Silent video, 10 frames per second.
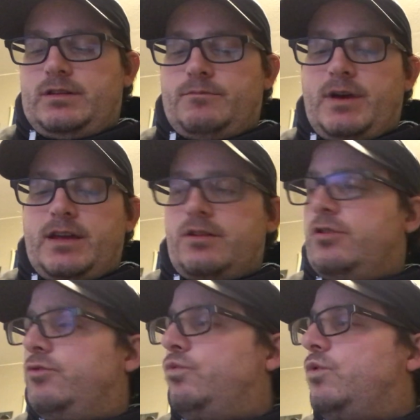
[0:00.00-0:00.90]

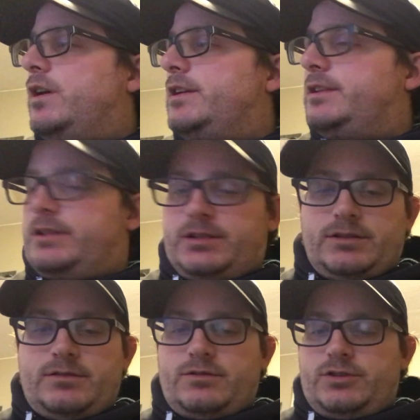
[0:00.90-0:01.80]
Michael
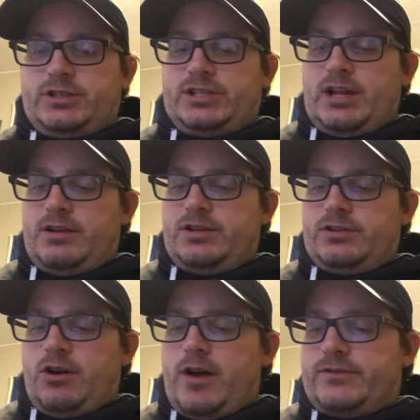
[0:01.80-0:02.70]
was
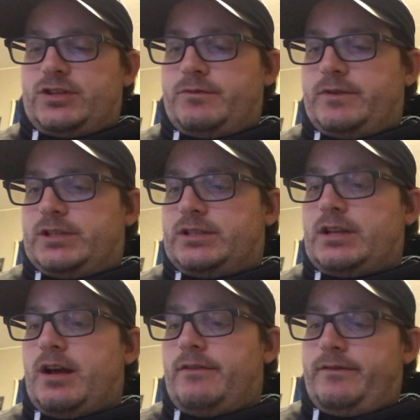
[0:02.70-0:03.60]
selling off some of his
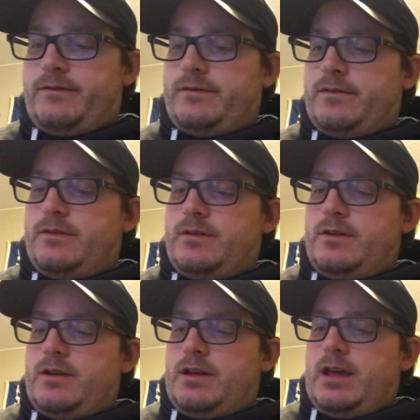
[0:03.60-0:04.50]
stuff,
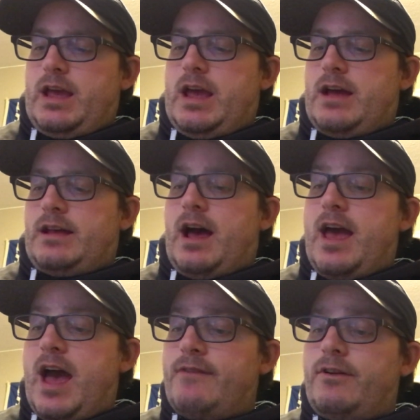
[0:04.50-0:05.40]
and
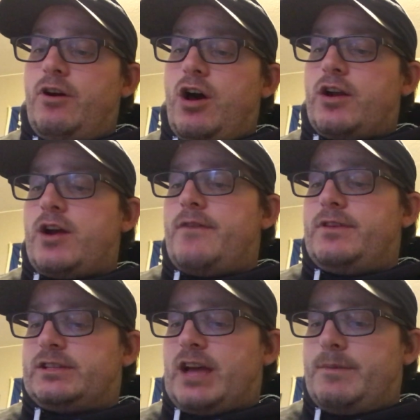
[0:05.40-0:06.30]
I have an autograph
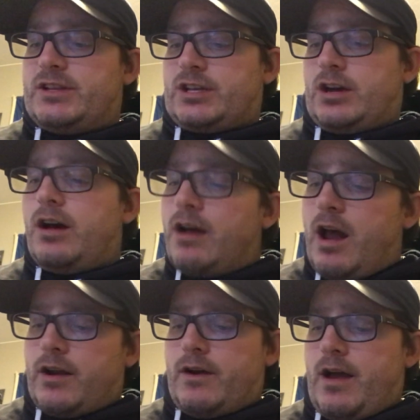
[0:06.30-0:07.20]
of this guy, but it's a cut
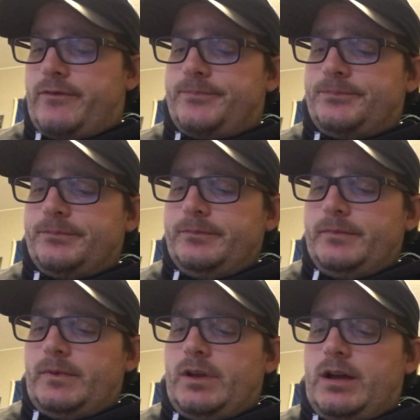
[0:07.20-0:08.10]
autograph.
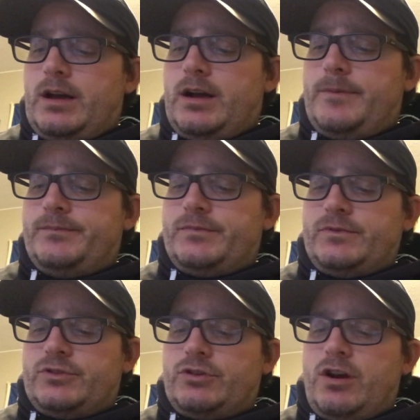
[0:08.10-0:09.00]
Uh,
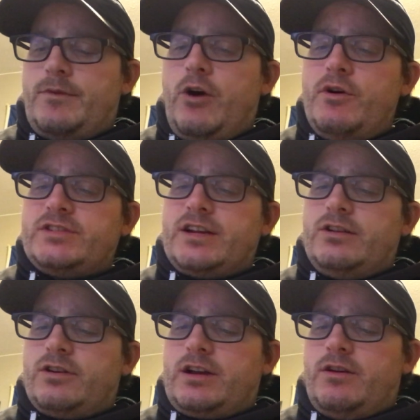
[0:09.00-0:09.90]
so I'm always on
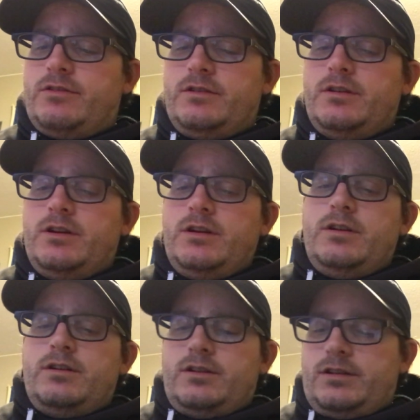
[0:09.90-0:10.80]
the lookout
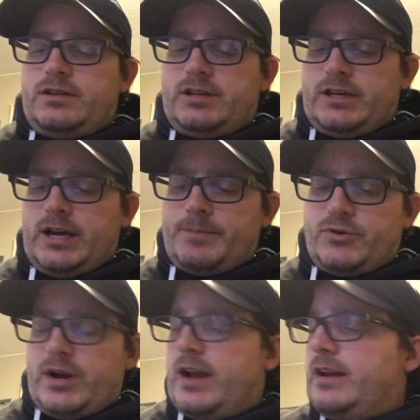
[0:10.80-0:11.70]
to
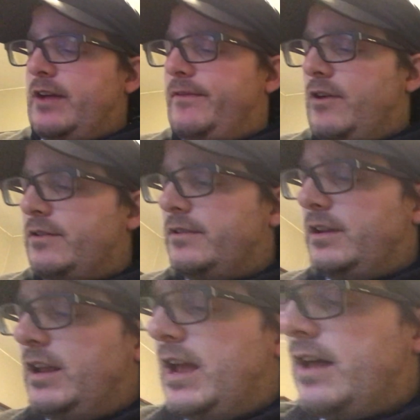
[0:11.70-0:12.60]
upgrade, and I
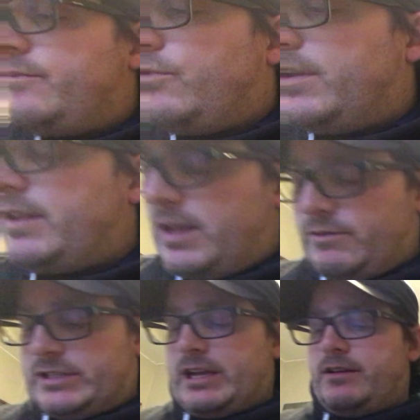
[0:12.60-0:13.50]
found he had one that he
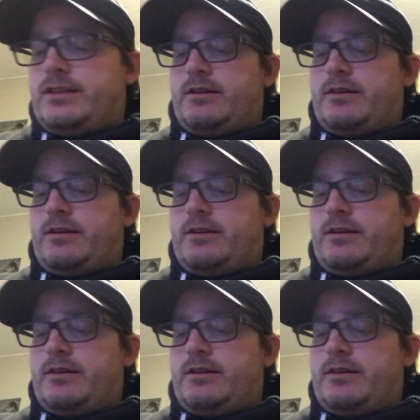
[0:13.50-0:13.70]
was selling